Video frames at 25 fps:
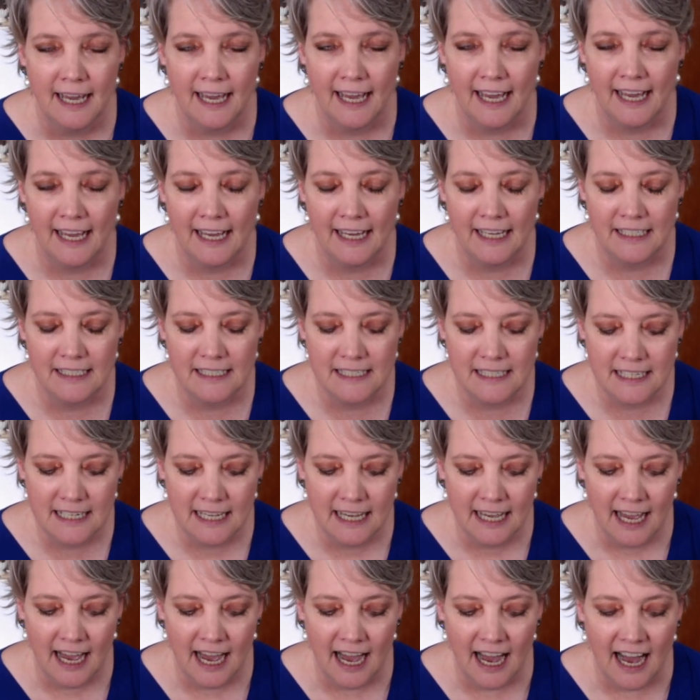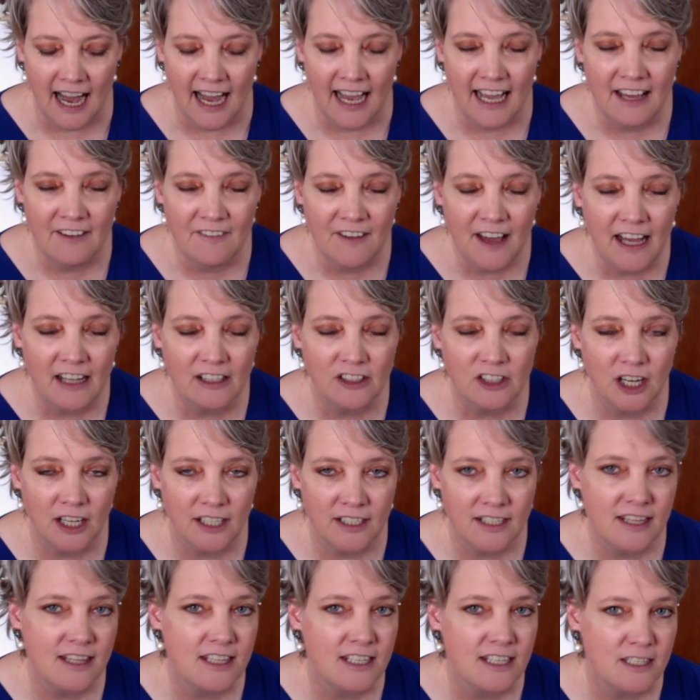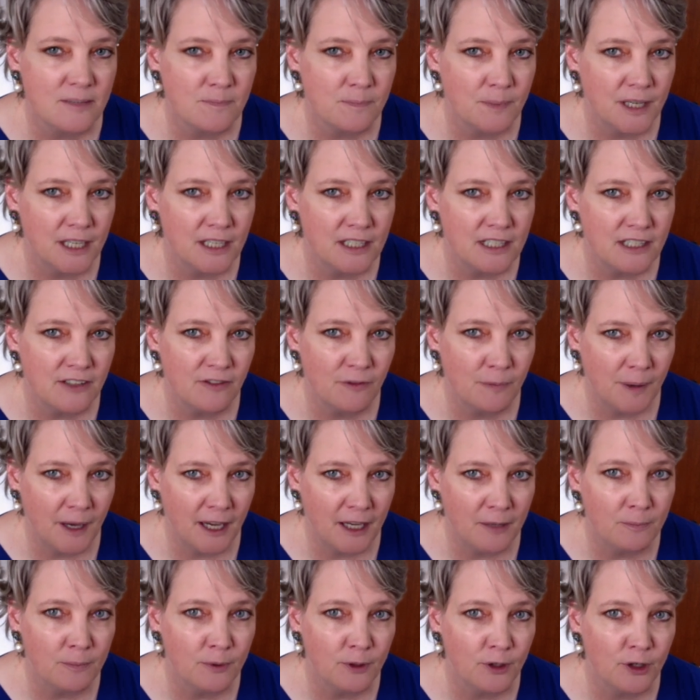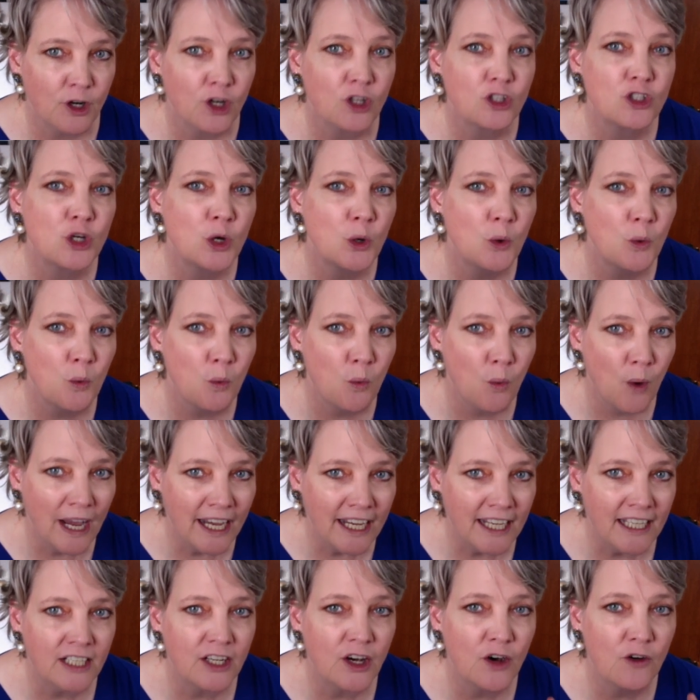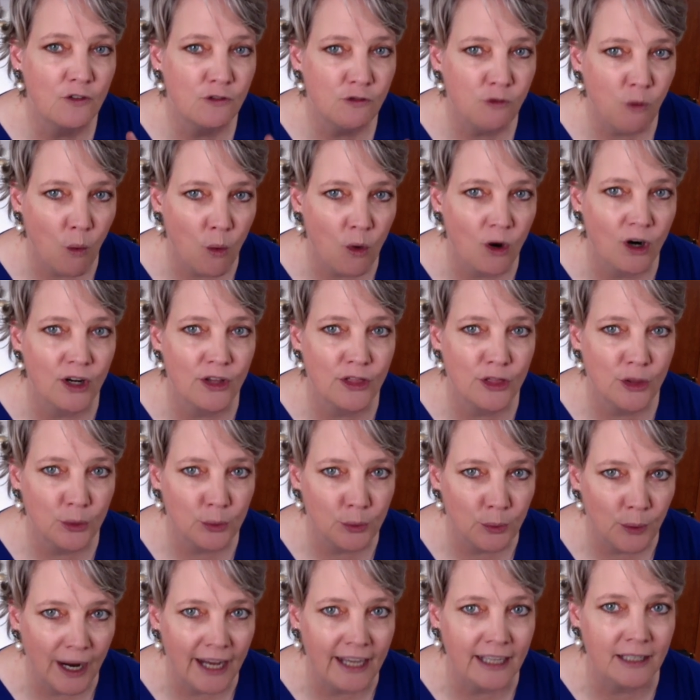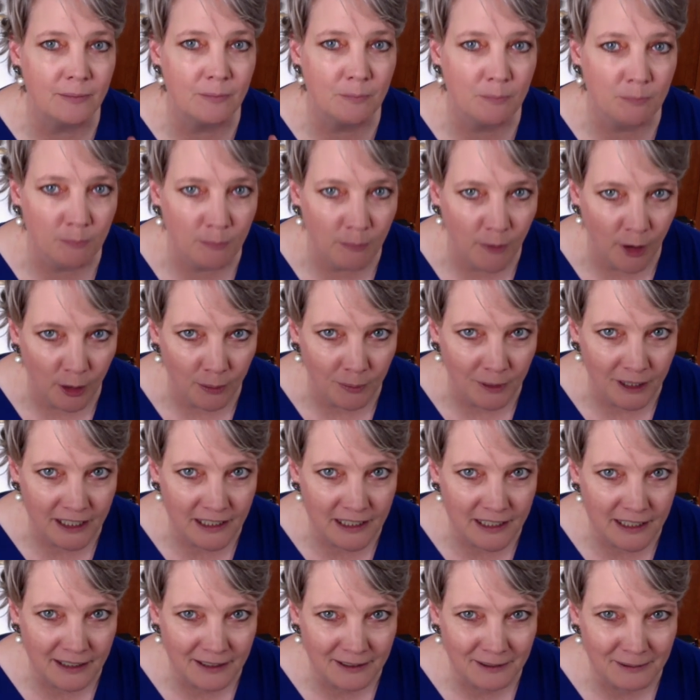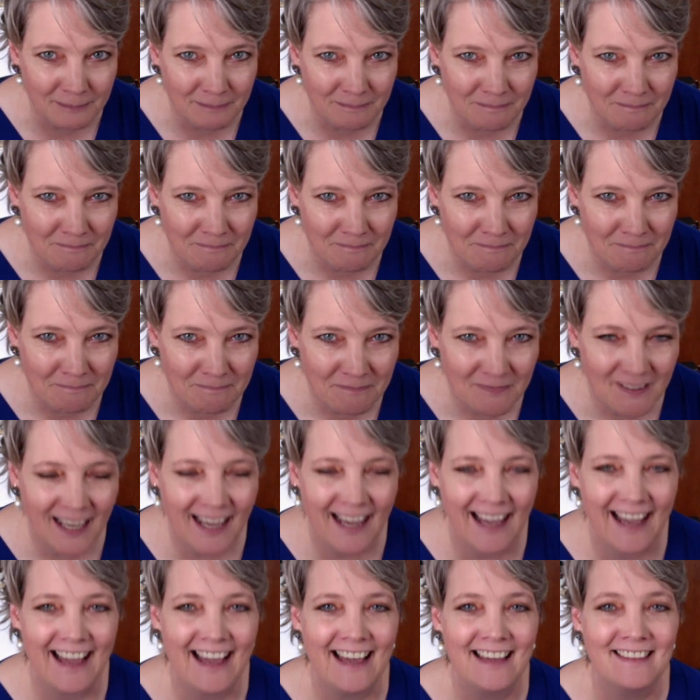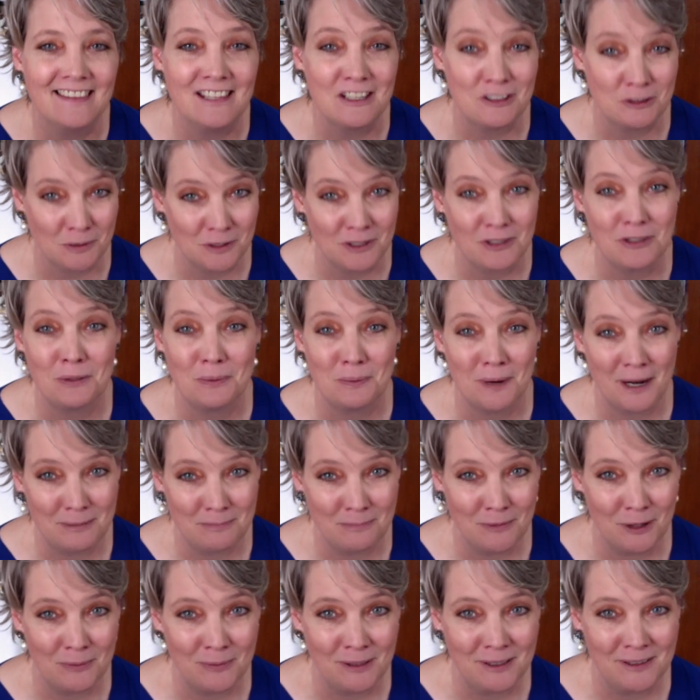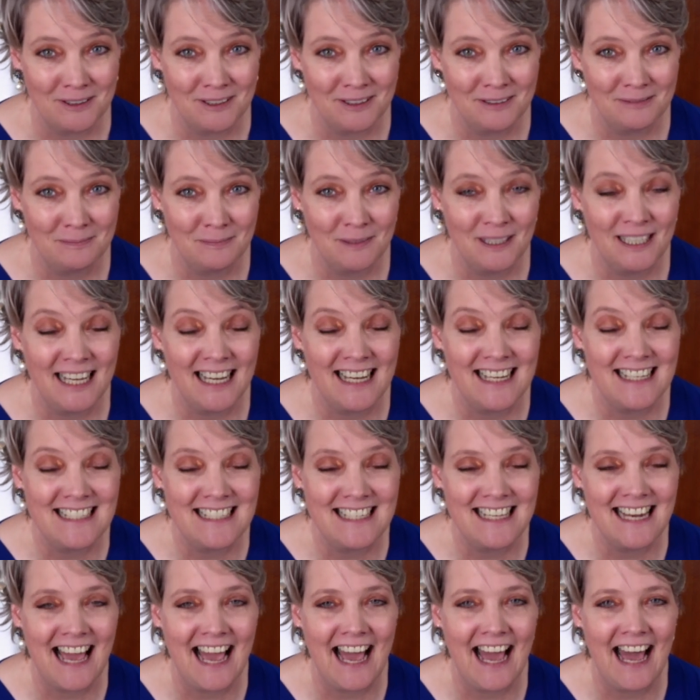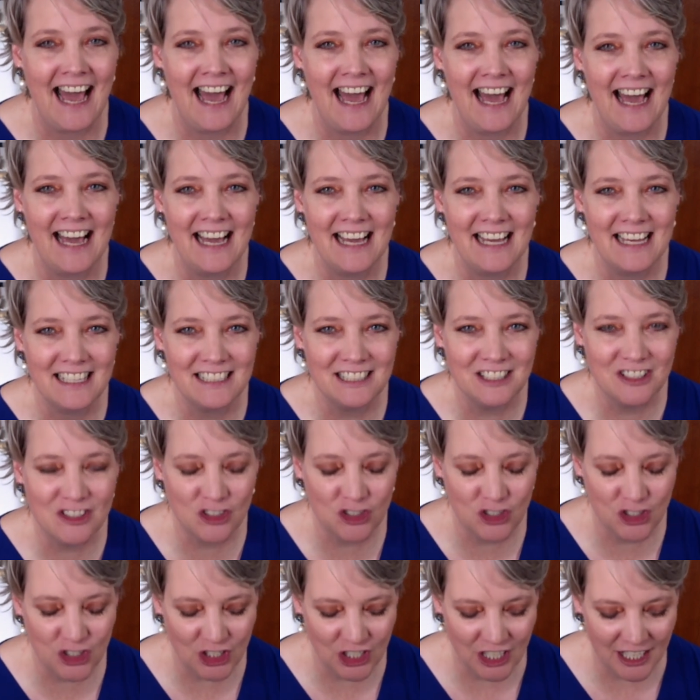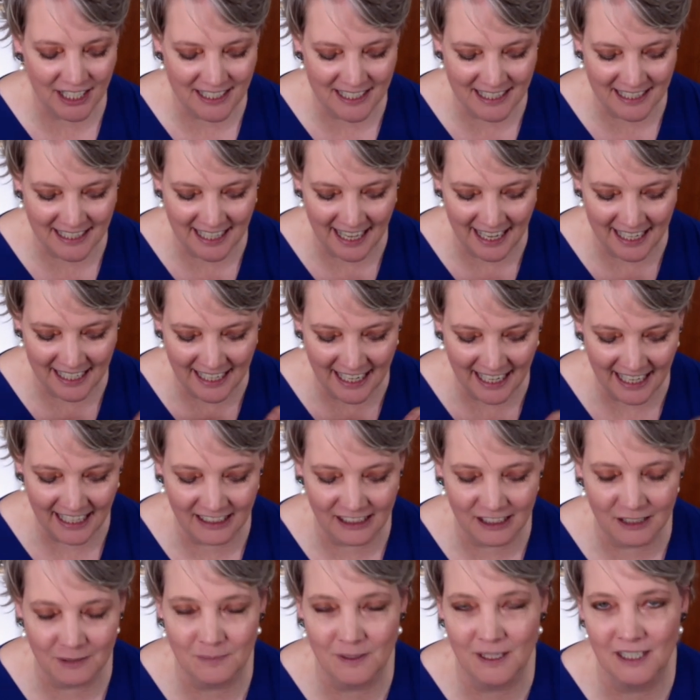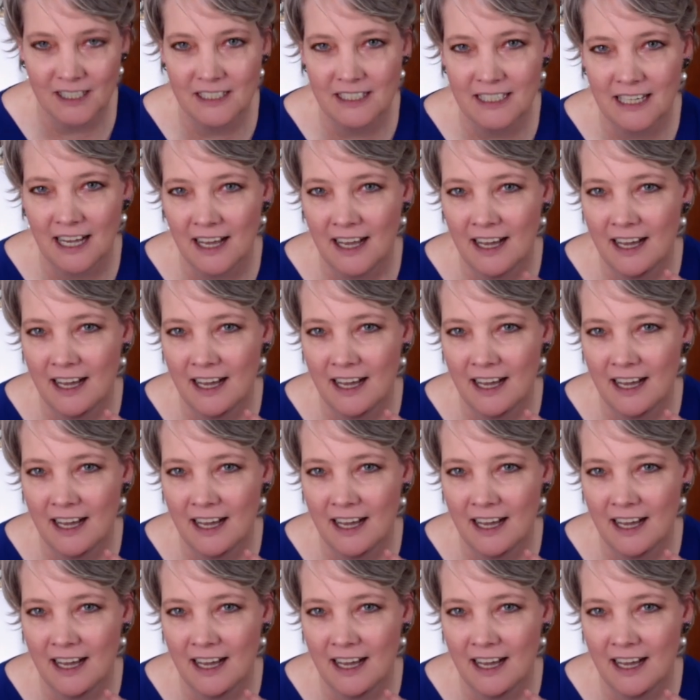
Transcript: And I have held on to this piece of paper to wait for the right moment. And this was the right moment, because it adds just that element